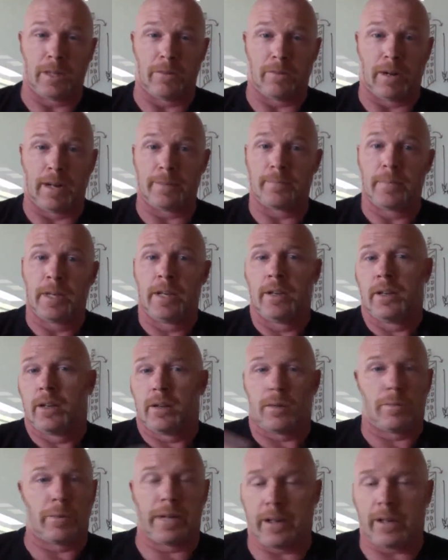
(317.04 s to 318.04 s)
Right?
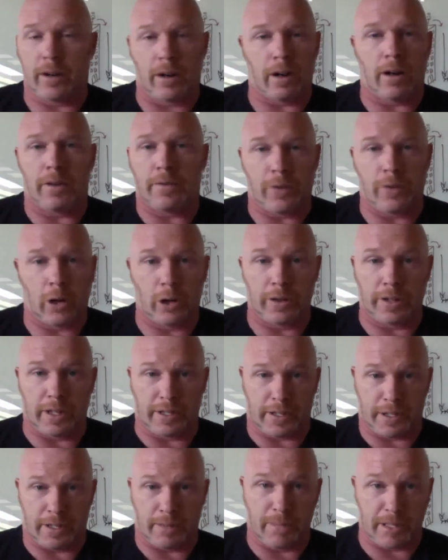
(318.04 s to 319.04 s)
We can all have heard
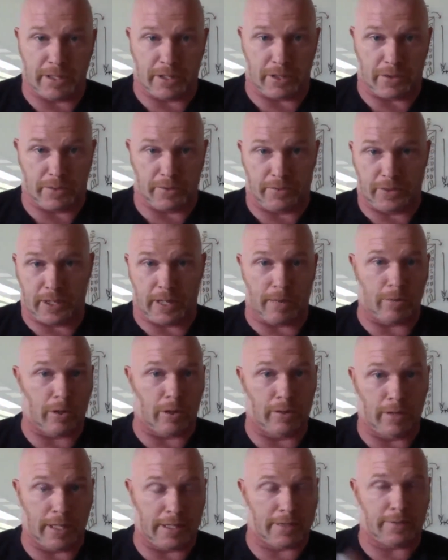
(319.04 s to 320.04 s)
this in business. We've said,
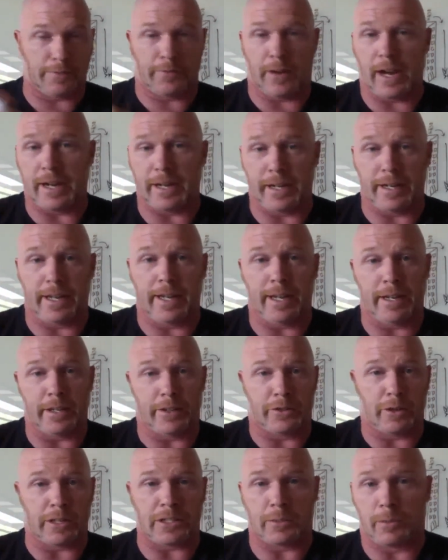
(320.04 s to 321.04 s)
well, let's find a need,
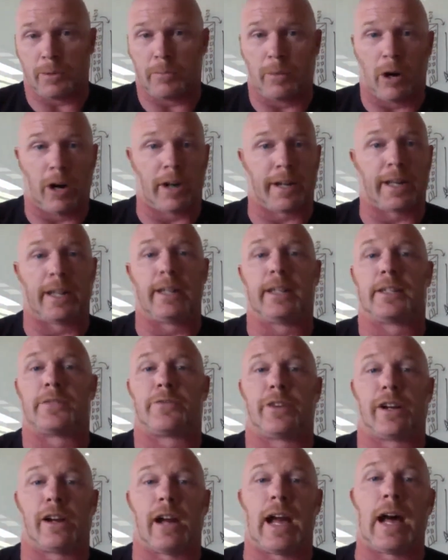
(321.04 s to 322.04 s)
addressable market. Let's
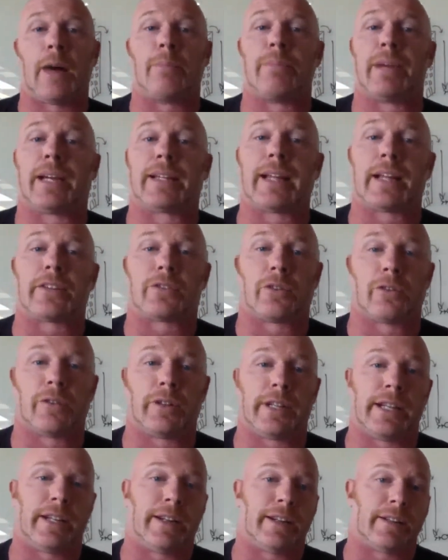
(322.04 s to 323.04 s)
figure out how big that
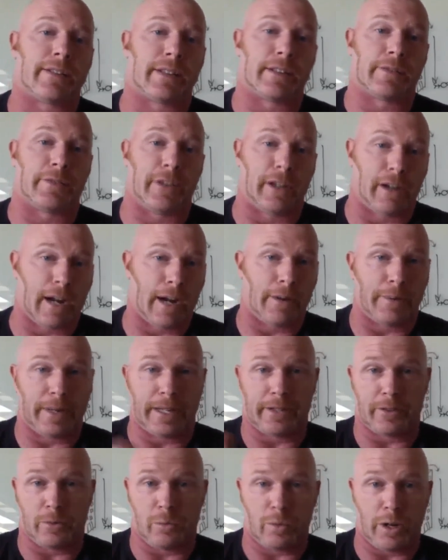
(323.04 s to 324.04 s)
total need is. Let's figure out how we
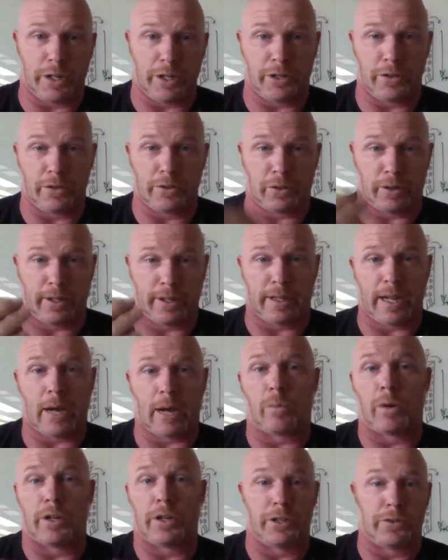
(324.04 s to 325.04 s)
get to one user and then
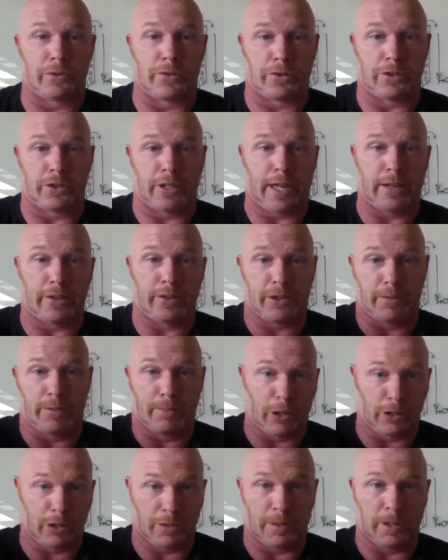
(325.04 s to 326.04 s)
how one user scales to
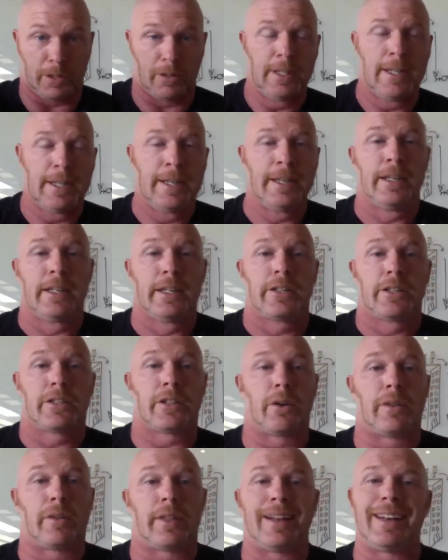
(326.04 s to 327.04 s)
multiple.
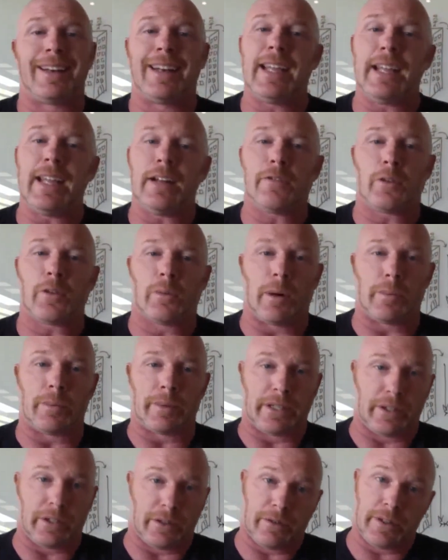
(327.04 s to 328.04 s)
So the need for what
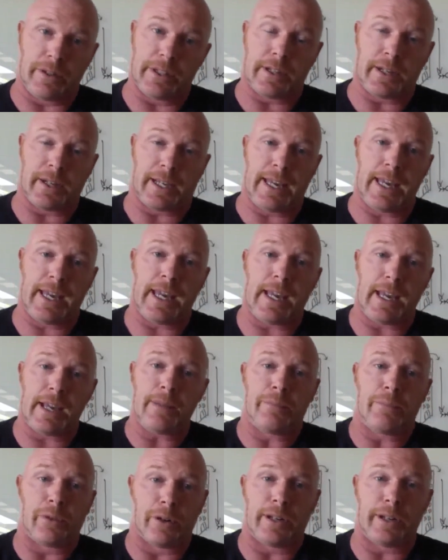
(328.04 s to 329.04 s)
we do is a key
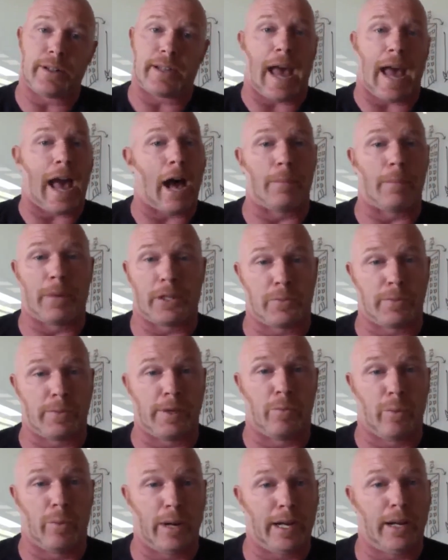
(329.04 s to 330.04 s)
input into how much
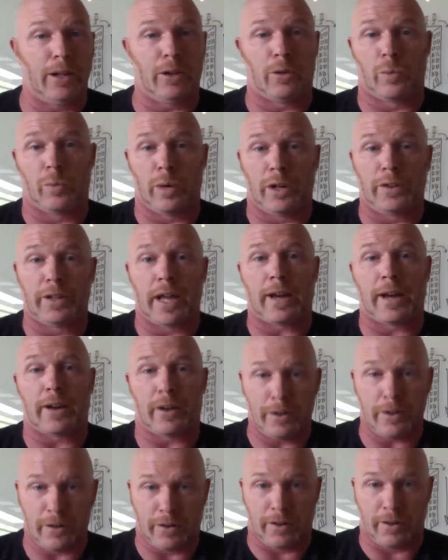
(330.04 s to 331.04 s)
we will or will not
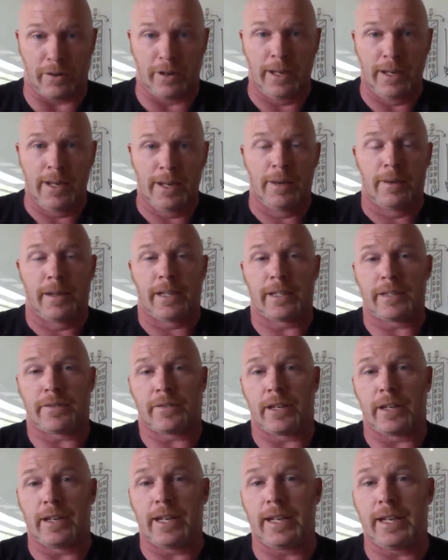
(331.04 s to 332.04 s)
earn. Because
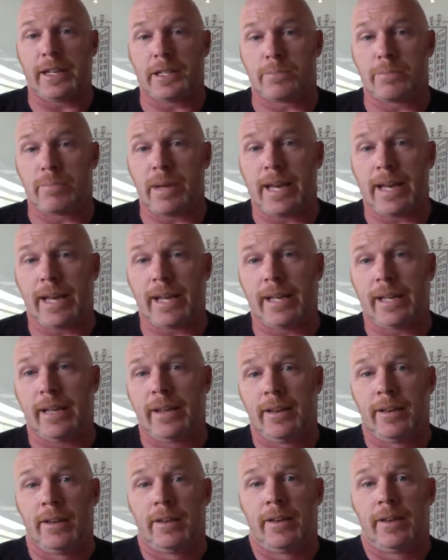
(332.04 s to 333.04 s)
if the need is
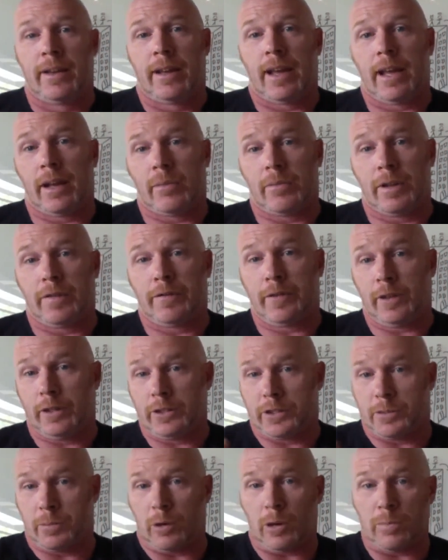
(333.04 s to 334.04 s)
big and we fill
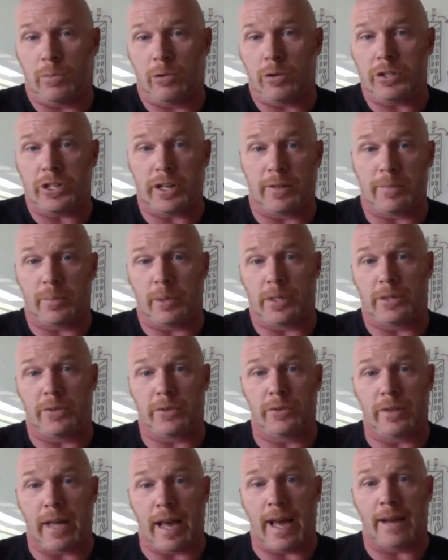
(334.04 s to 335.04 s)
a small portion of it, we
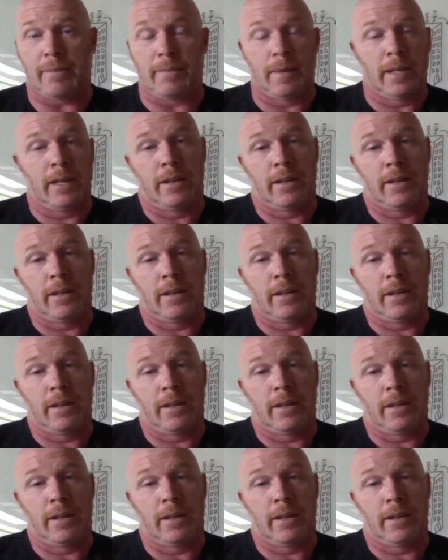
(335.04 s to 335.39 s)
do that,